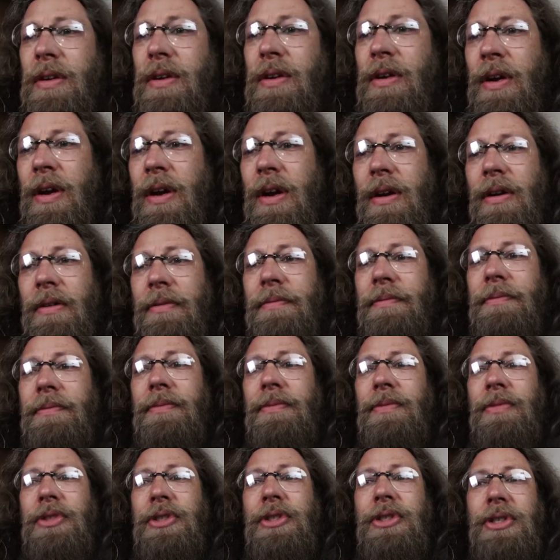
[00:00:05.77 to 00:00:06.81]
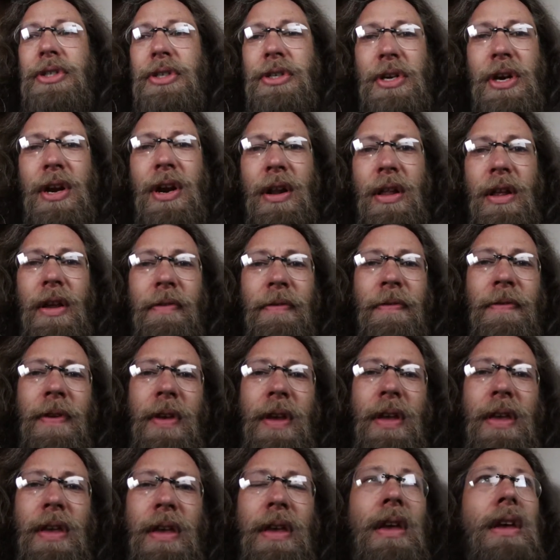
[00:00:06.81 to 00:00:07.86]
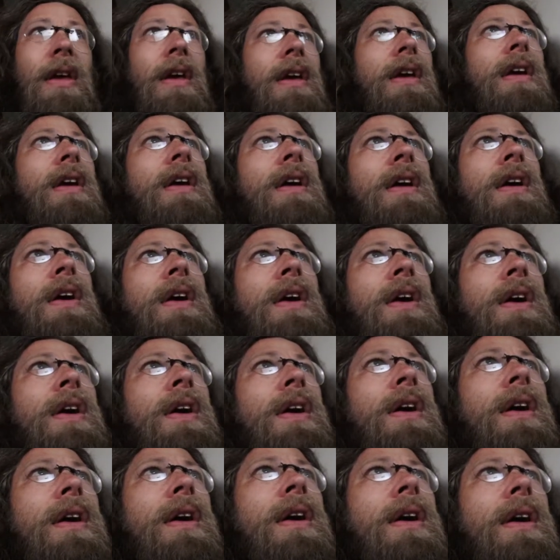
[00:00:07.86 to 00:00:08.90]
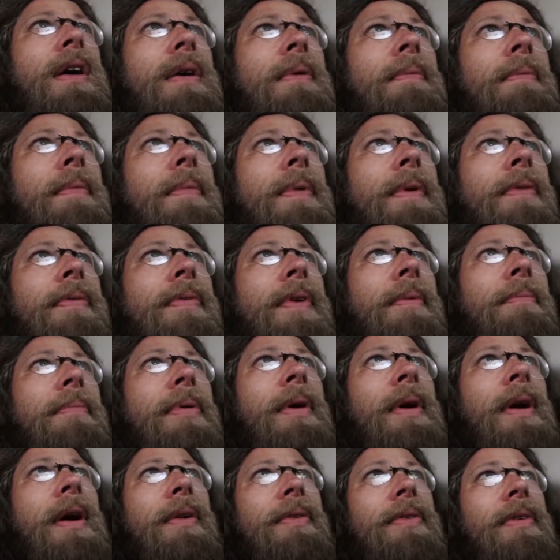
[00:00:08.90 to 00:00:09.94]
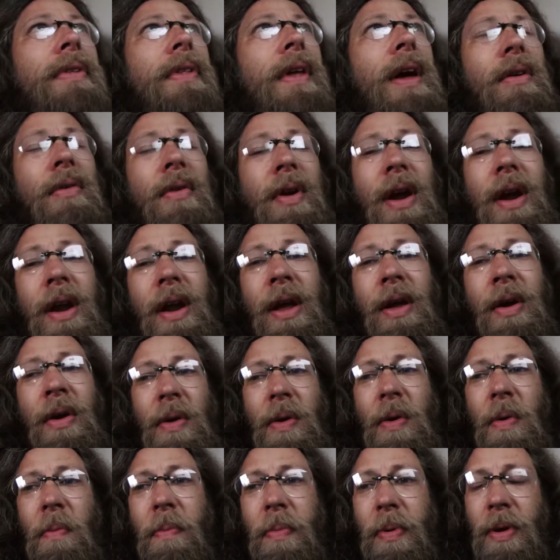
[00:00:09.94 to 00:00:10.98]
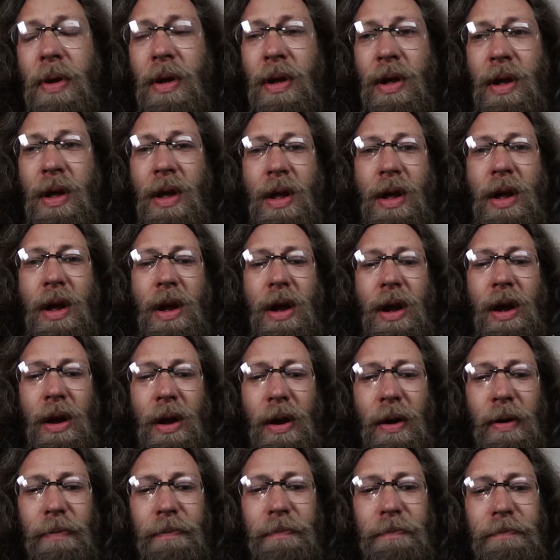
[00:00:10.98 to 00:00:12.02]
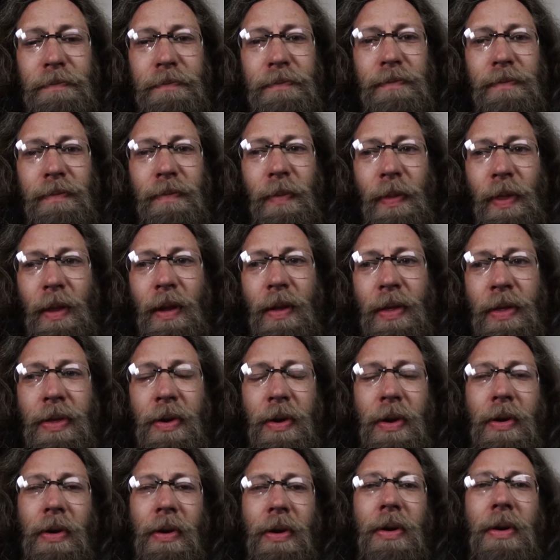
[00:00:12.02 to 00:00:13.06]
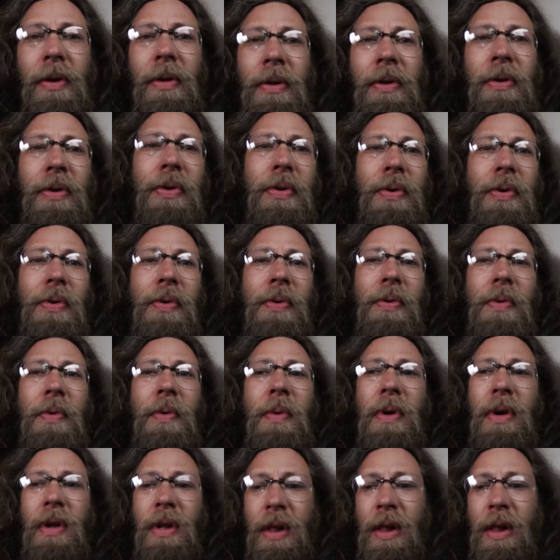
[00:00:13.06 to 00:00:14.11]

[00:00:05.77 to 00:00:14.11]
um, Charlotte Figi, um, if I'm pronouncing that right, I hope, um, the girl who